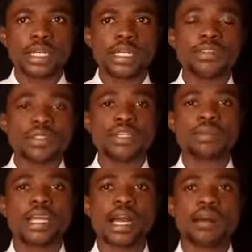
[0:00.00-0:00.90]

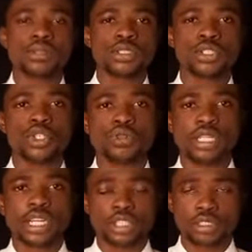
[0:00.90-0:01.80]
invariably happens during
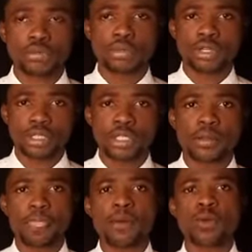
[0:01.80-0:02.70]
electionary period,
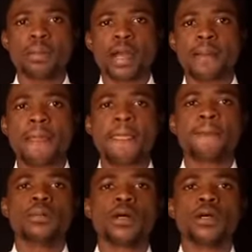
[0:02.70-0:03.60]
whereby
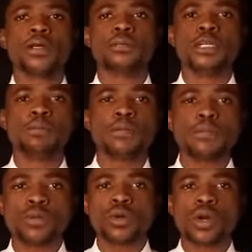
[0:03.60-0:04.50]
the
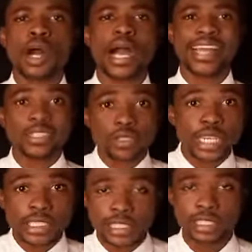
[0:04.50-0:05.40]
people are
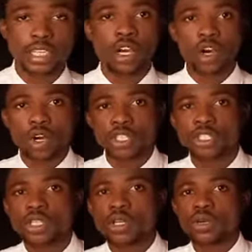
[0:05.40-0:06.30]
educated on
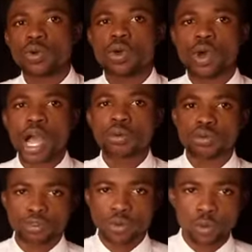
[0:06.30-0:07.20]
how to
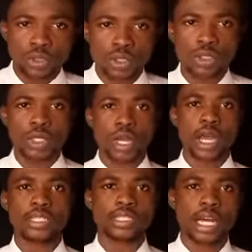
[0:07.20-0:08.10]
vote
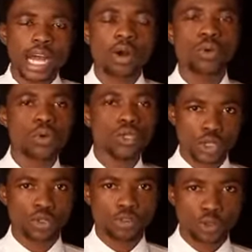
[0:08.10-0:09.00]
and how
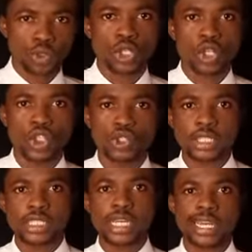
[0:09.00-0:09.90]
not to vote
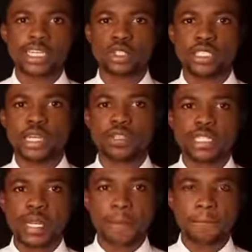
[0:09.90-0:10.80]
during
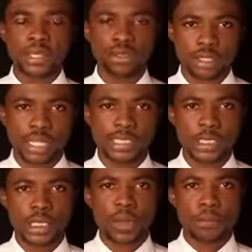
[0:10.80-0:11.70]
electionary period. That
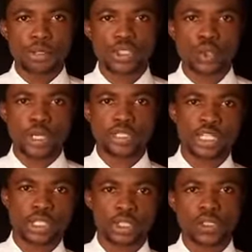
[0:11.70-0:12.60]
is political
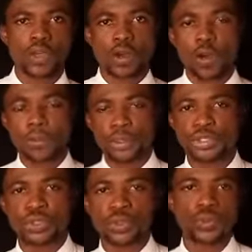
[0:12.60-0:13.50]
education or
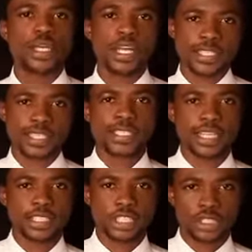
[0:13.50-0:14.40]
political
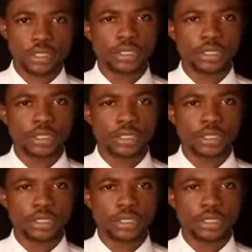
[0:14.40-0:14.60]
sensitization.